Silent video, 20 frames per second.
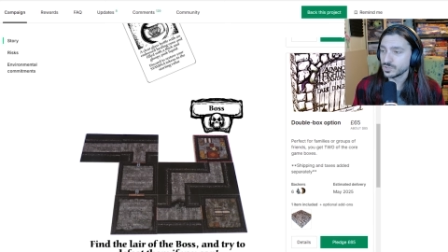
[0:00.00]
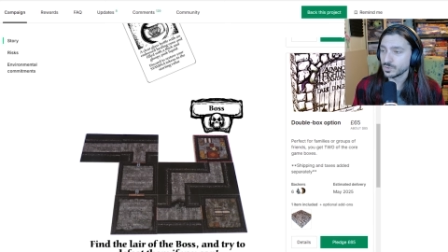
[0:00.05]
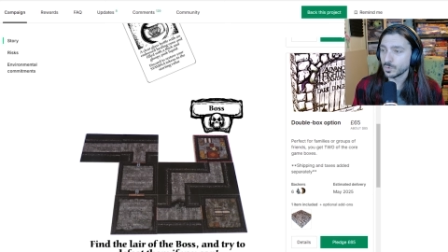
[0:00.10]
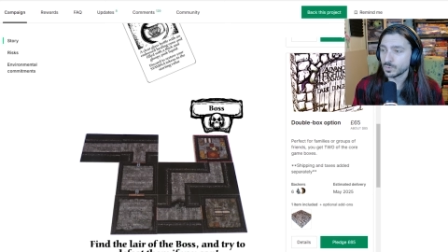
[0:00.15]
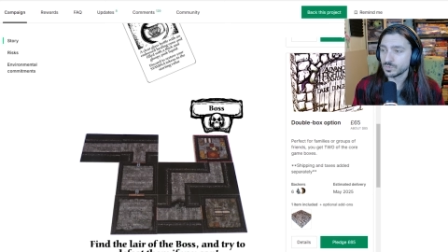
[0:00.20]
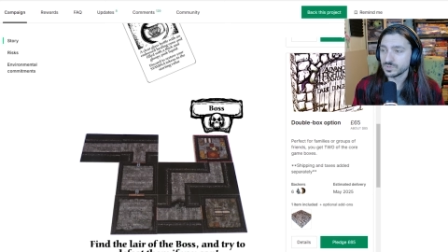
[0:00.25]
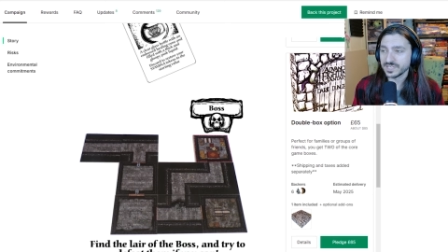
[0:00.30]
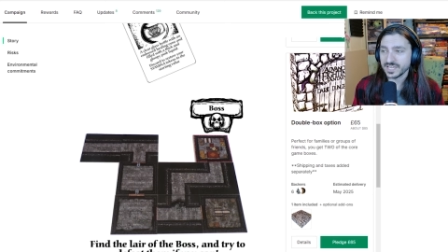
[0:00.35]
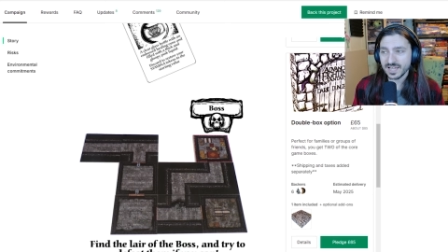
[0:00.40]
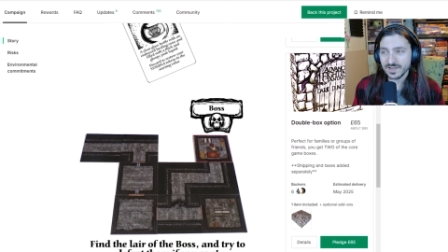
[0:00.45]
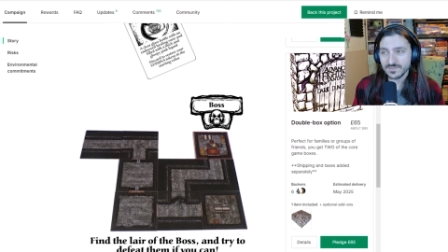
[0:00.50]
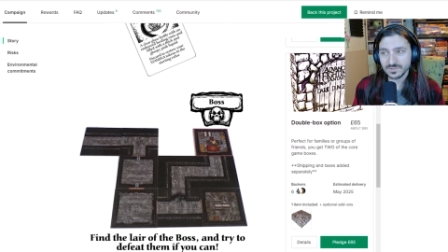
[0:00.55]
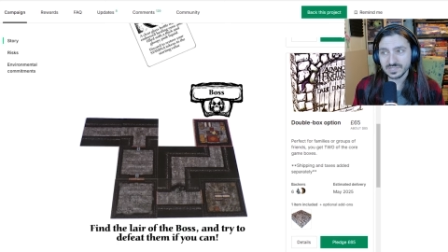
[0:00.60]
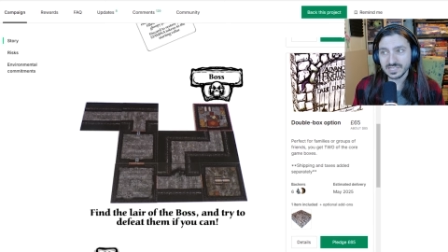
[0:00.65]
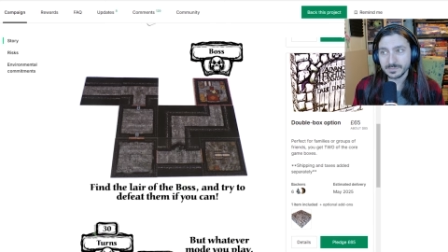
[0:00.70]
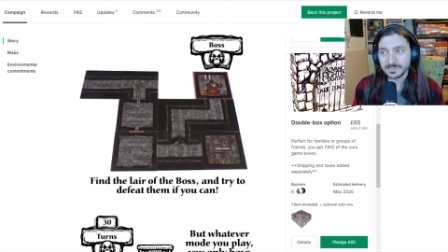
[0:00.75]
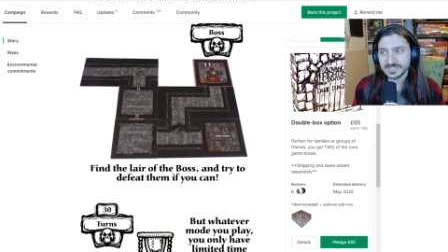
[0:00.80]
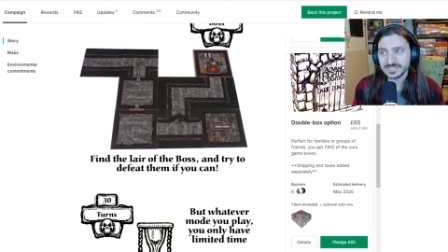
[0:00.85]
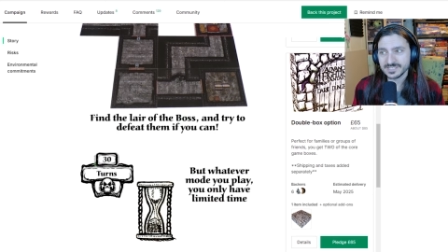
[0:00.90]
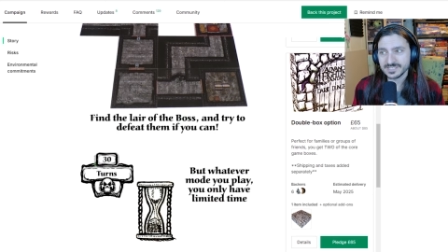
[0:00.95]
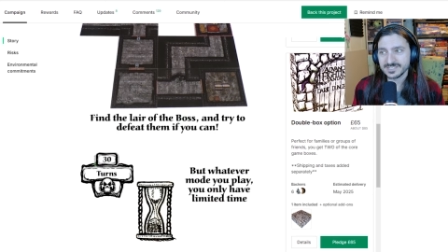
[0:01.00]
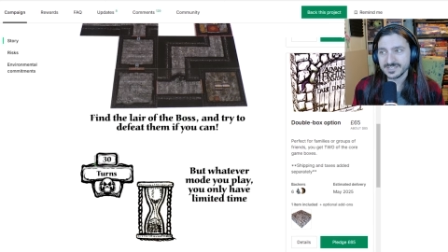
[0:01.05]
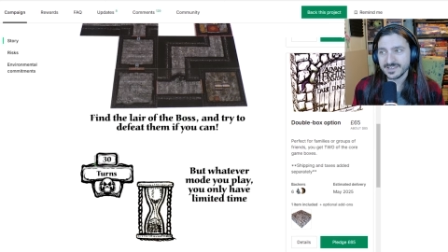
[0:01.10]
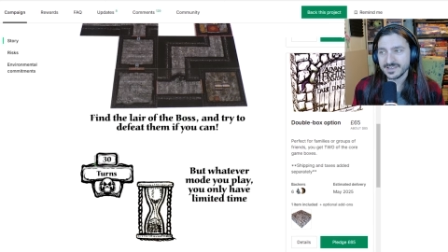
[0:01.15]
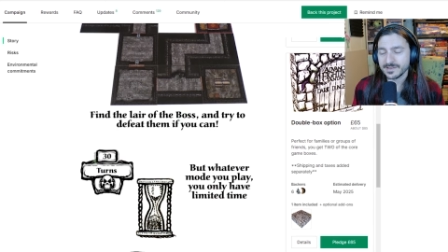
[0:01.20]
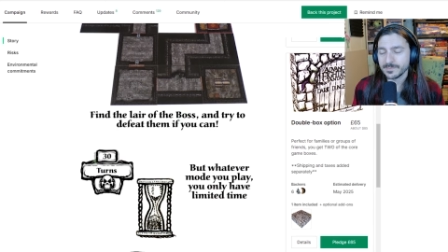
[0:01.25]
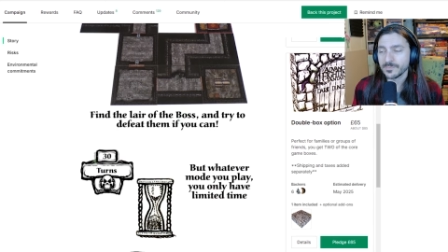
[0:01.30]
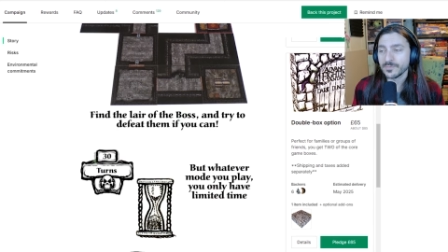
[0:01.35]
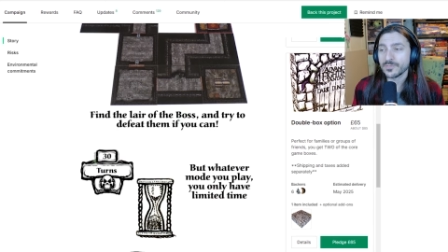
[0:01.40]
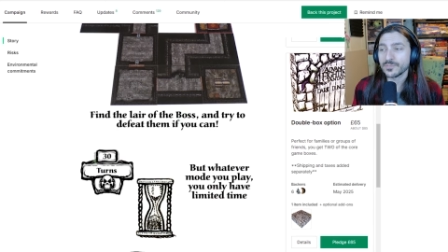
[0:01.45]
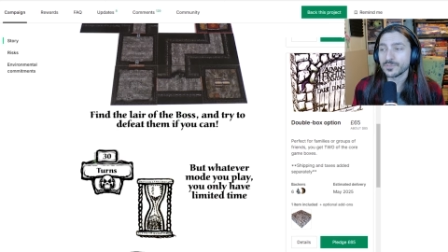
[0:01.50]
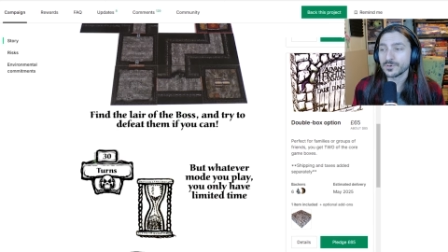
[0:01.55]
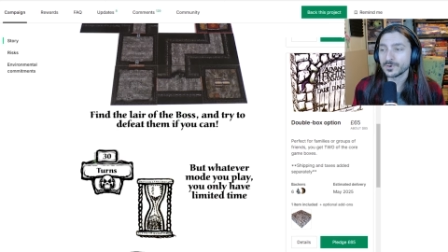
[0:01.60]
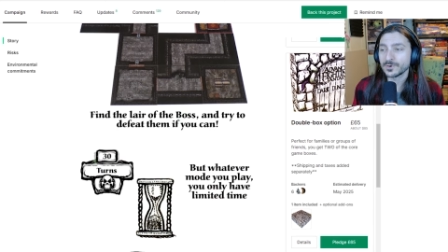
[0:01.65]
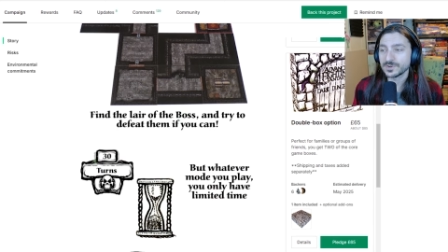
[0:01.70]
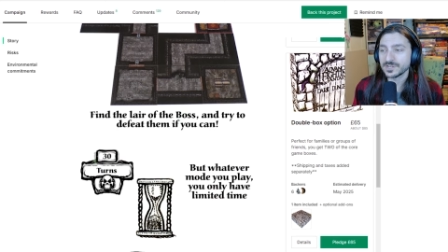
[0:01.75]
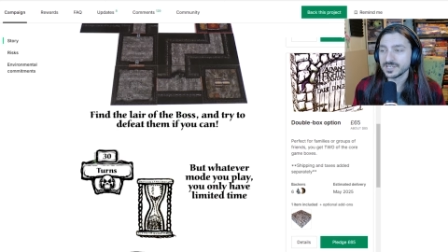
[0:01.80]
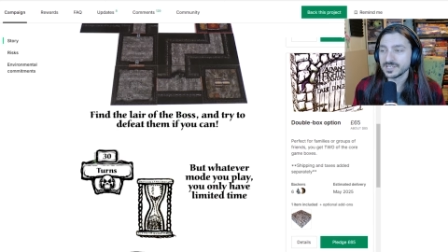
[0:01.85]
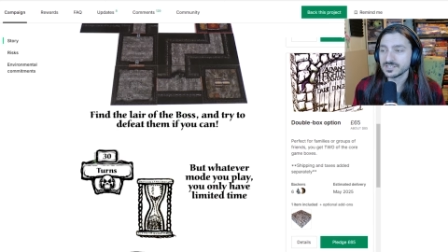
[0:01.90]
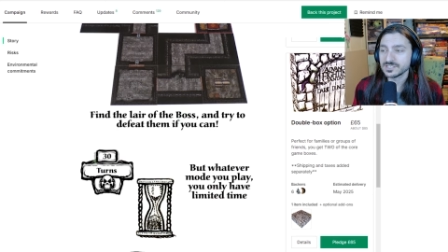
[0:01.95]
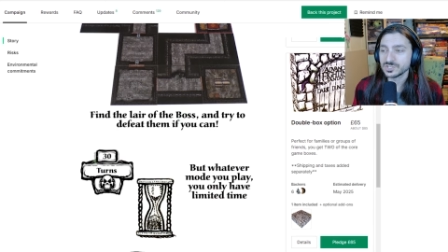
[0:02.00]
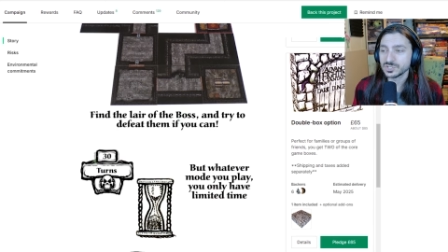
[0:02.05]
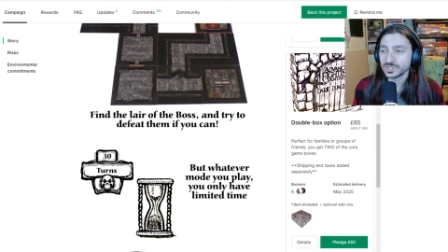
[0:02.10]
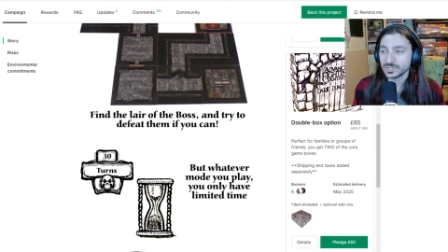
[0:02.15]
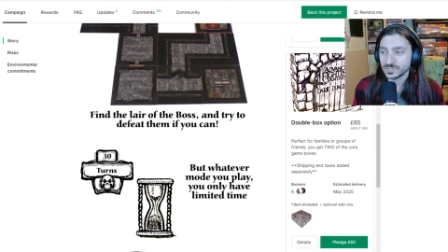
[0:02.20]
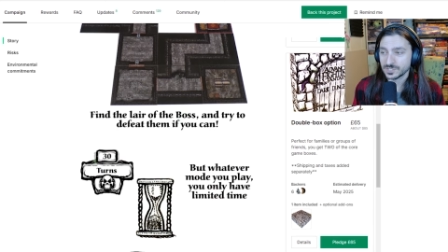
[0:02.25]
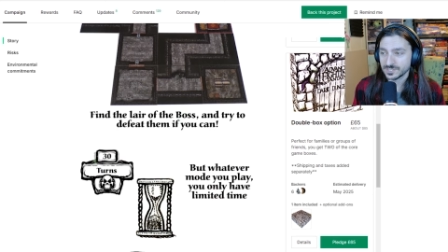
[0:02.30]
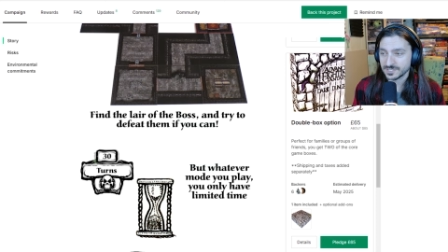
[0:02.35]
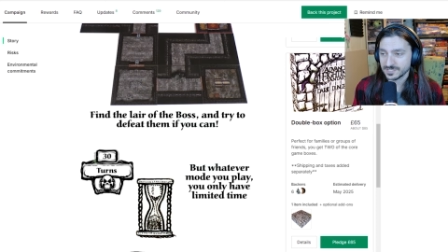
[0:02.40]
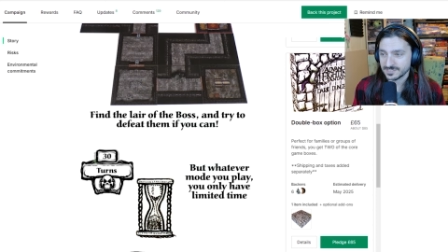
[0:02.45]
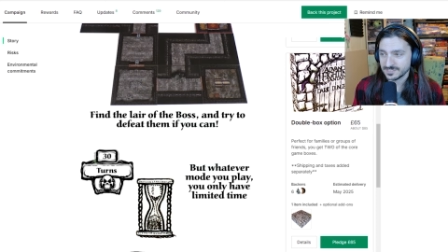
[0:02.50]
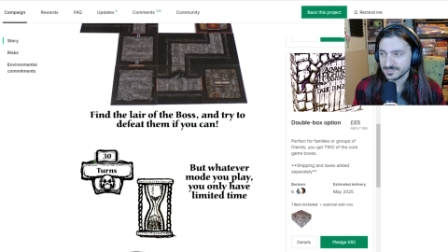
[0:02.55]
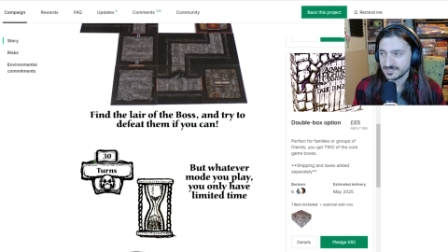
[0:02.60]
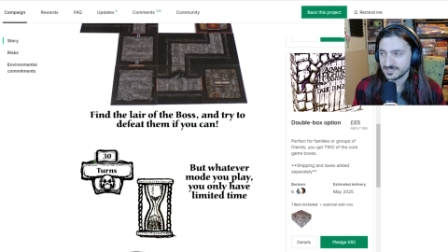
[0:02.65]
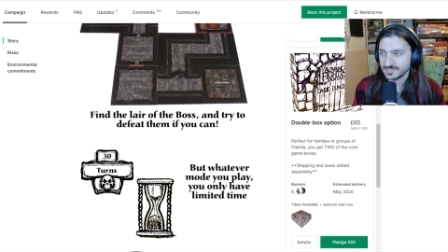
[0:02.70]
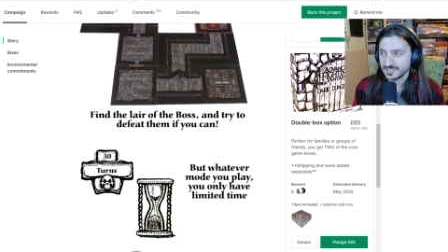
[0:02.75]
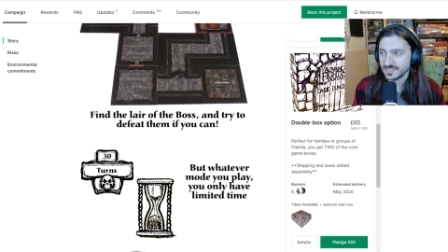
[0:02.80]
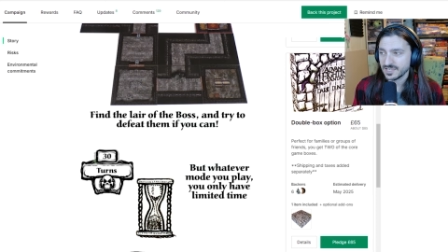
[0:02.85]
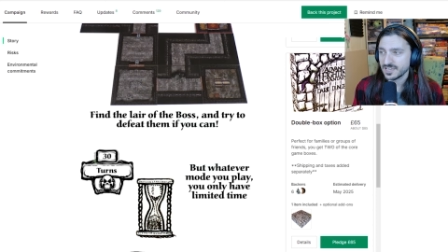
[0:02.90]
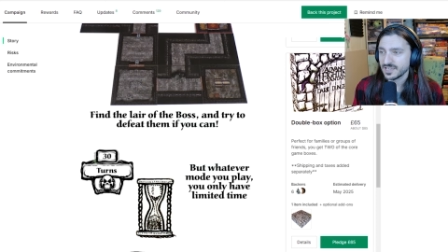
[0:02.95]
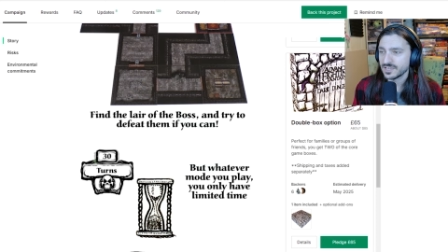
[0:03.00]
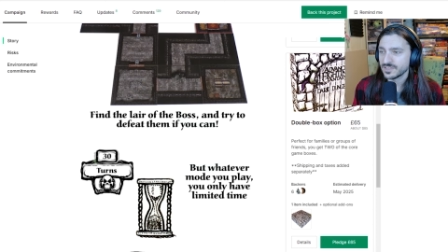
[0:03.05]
you only have a limited time, thirty turns.